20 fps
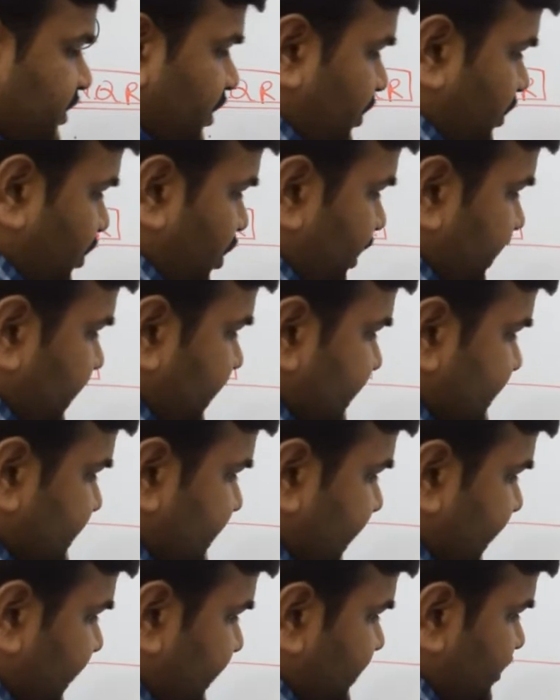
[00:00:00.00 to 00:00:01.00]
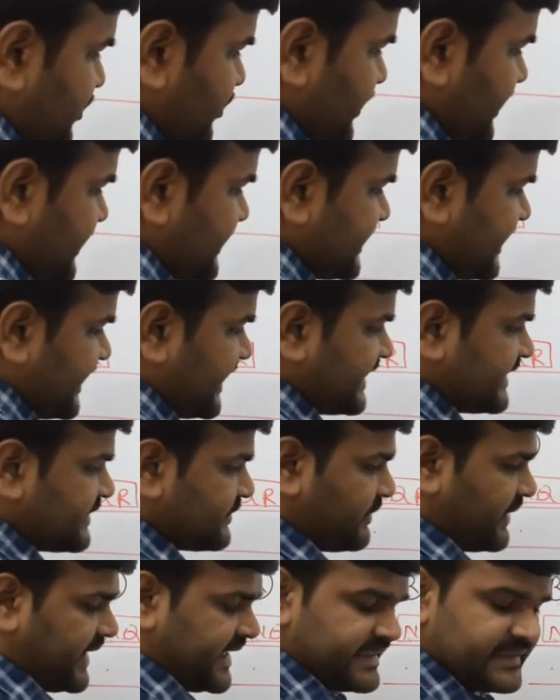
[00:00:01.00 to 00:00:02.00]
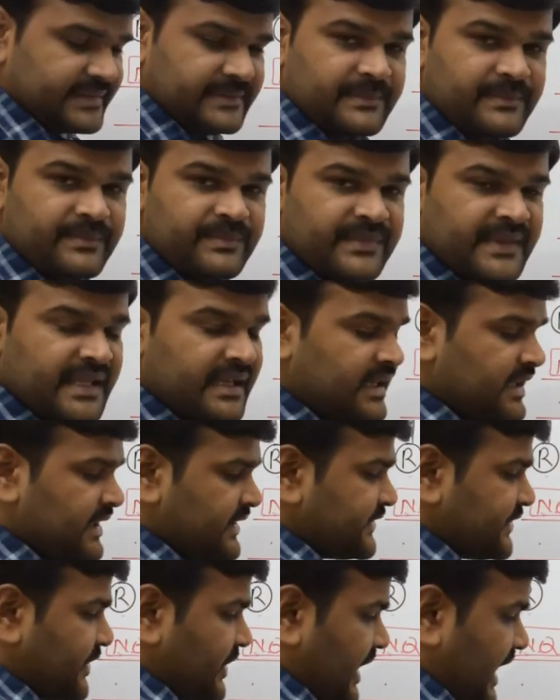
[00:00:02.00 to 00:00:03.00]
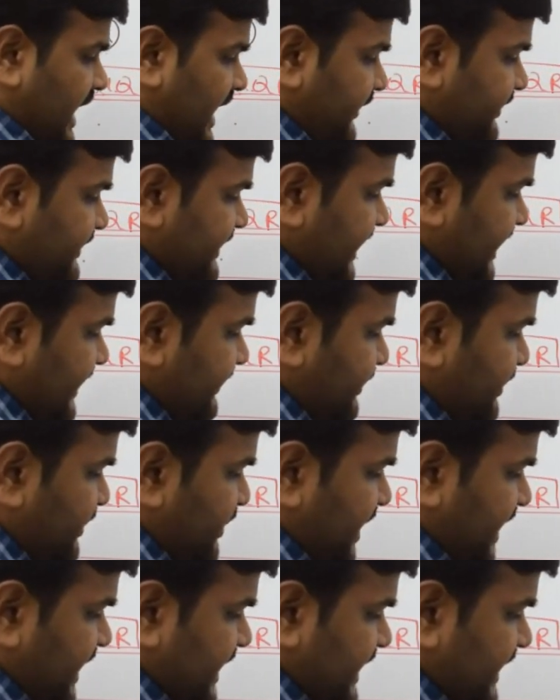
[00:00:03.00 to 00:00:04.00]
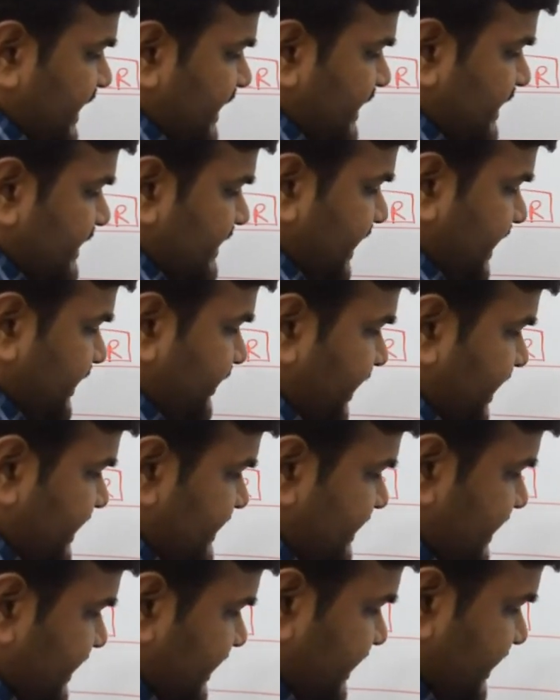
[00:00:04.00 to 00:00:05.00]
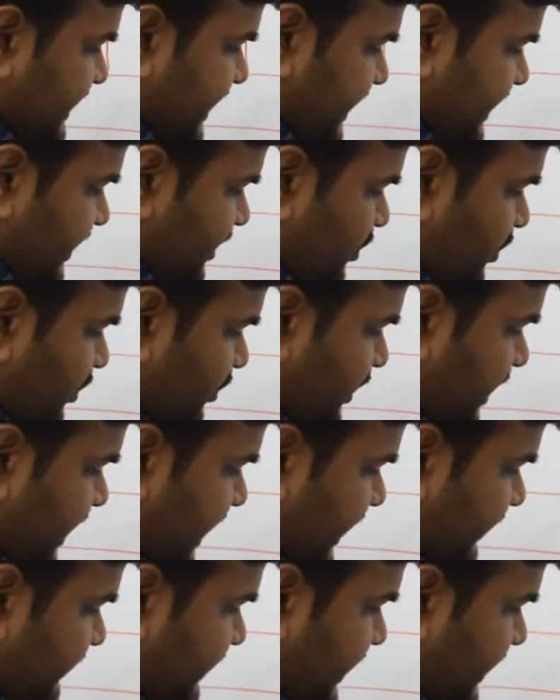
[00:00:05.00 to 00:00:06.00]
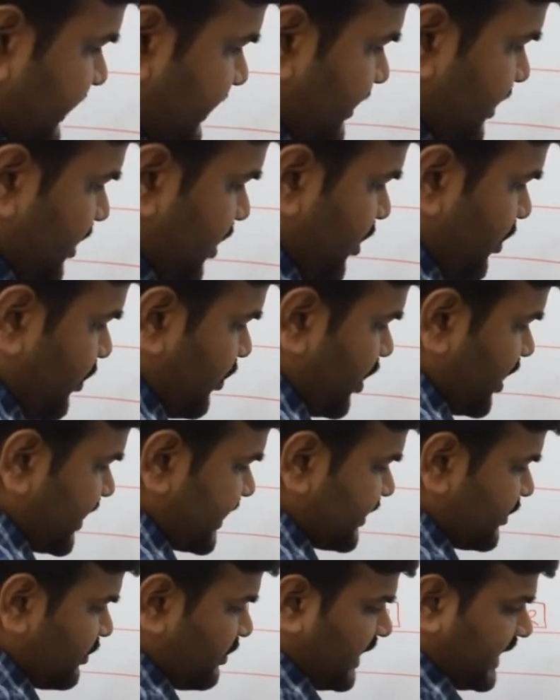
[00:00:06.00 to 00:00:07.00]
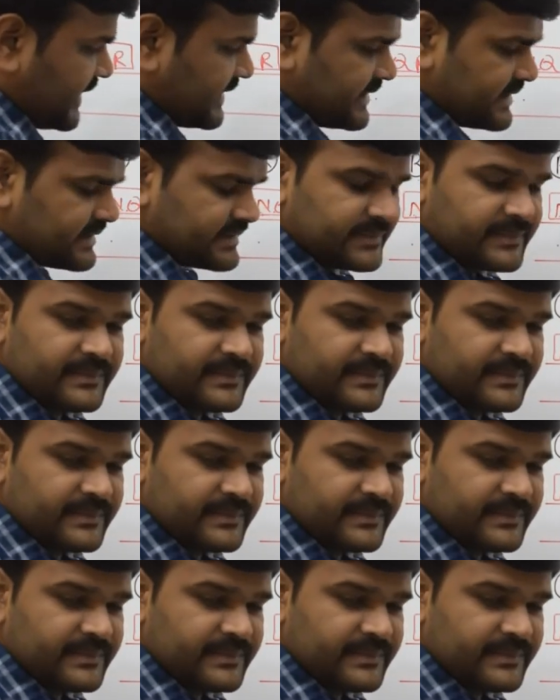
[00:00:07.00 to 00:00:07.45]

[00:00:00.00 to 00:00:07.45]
O is there, Q is there is fine. So after P, that means in the Q we have a OQ order.